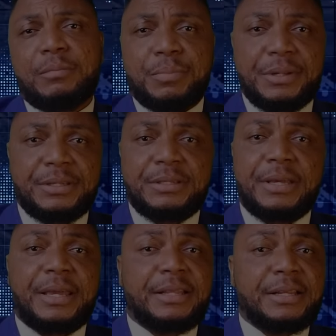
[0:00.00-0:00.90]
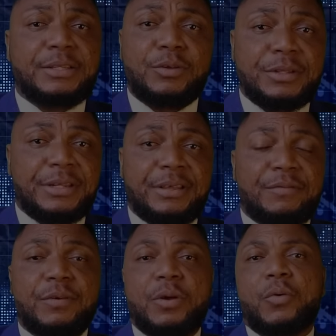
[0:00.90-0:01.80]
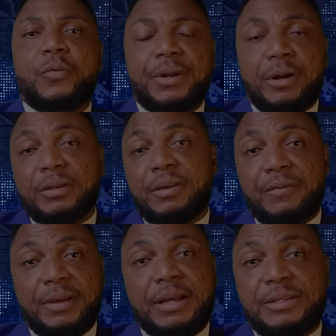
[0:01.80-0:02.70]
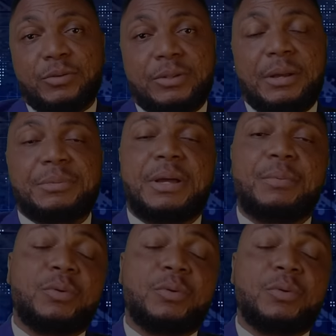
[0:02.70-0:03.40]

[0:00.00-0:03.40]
please at least don't leave without giving us your thumbs up.